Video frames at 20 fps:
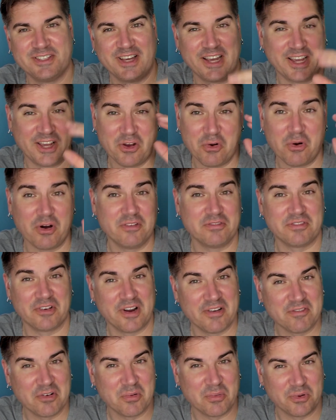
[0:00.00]
I can go on
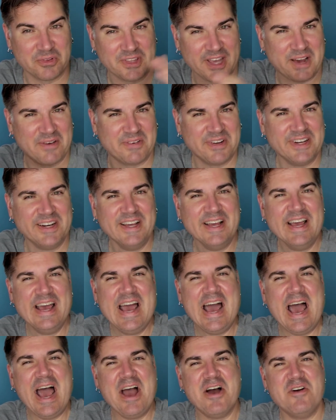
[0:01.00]
forever about that
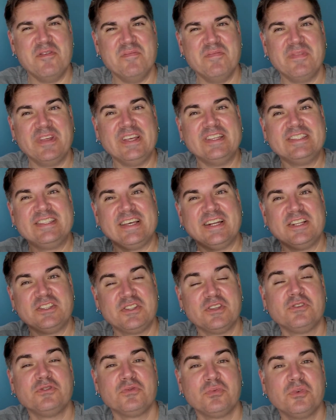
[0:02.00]
one, is that
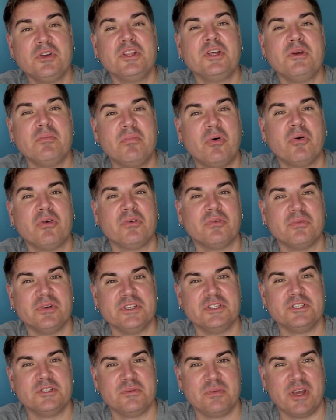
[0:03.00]
there's really important
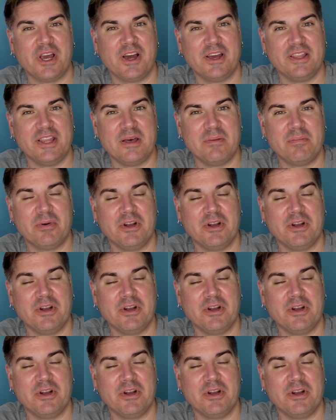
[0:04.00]
reasons behind that.